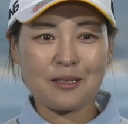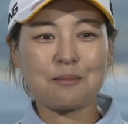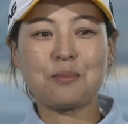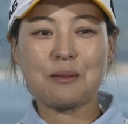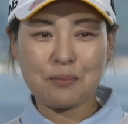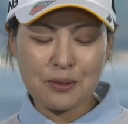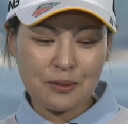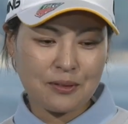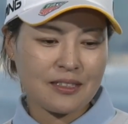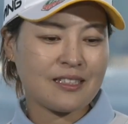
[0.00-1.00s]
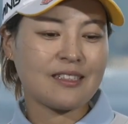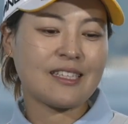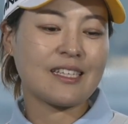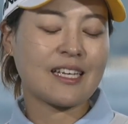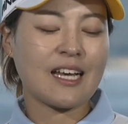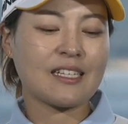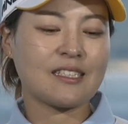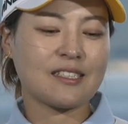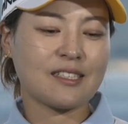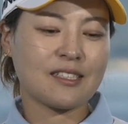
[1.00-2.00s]
the people in
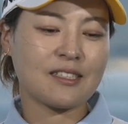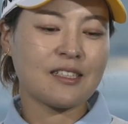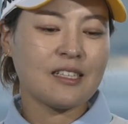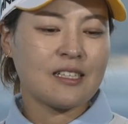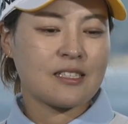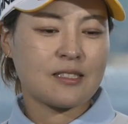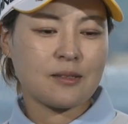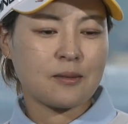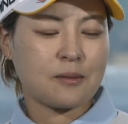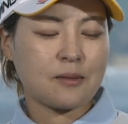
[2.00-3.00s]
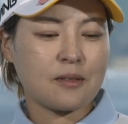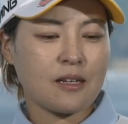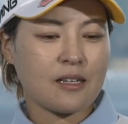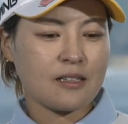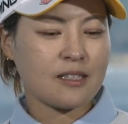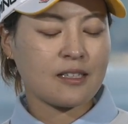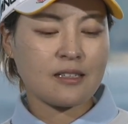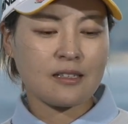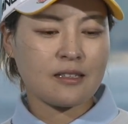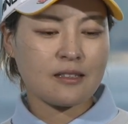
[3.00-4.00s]
Lancaster. So I
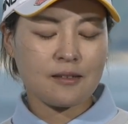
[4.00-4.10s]
think